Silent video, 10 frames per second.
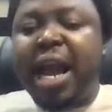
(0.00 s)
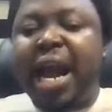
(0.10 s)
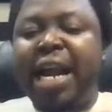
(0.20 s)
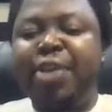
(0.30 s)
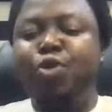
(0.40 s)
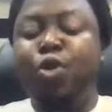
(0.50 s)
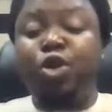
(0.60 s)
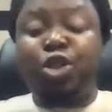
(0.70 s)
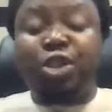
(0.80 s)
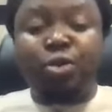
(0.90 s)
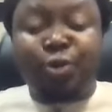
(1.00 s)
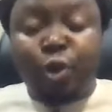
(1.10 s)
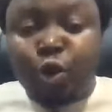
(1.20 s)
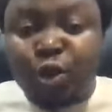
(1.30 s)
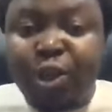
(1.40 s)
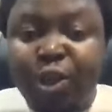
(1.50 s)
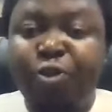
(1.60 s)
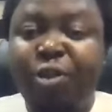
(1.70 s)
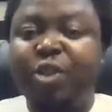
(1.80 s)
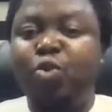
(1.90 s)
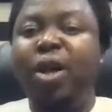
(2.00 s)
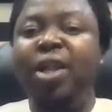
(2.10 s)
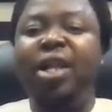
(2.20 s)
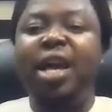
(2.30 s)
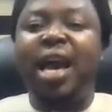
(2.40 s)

And if you want us to see your face as well,